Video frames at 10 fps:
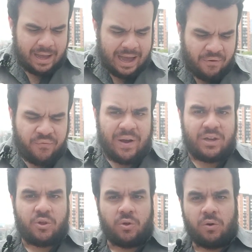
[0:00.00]
a
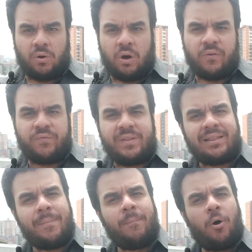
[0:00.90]
faction of the
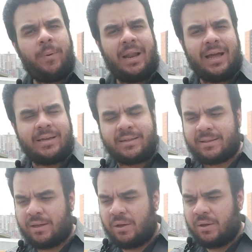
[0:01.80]
demobilized
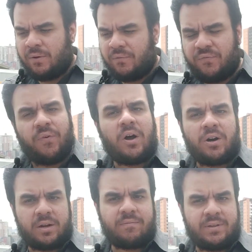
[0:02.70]

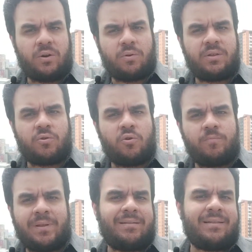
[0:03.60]
FARC terrorist
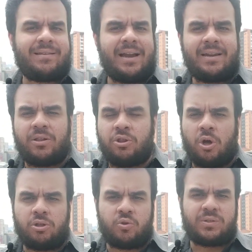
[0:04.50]
group that decided
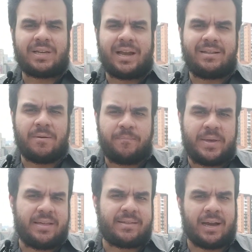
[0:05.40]
not to sign the
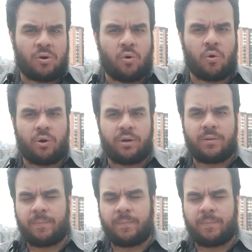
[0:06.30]
peace accord.